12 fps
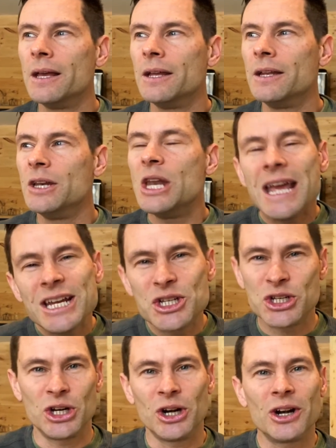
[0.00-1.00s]

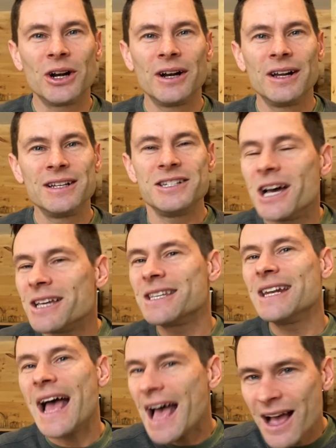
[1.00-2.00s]
Nature
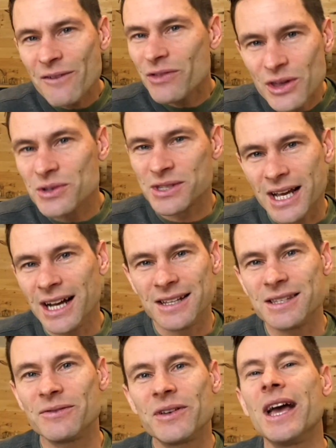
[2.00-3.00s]
doesn't have those
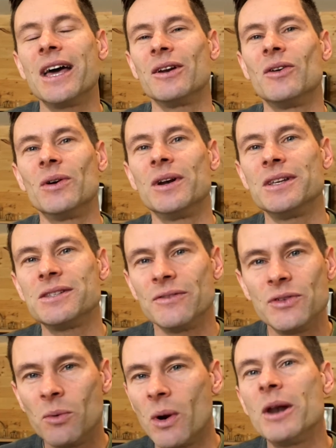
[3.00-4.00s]
kinds of categories,
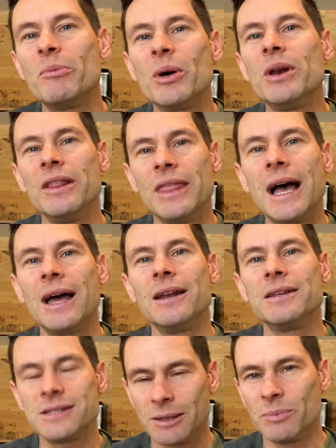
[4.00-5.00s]
if you want to put it
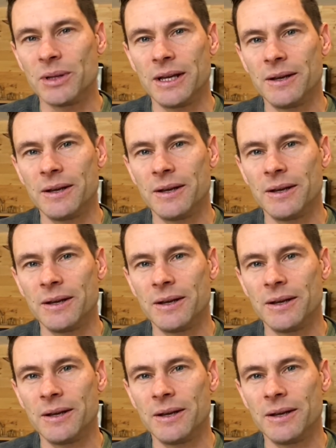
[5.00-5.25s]
that simply.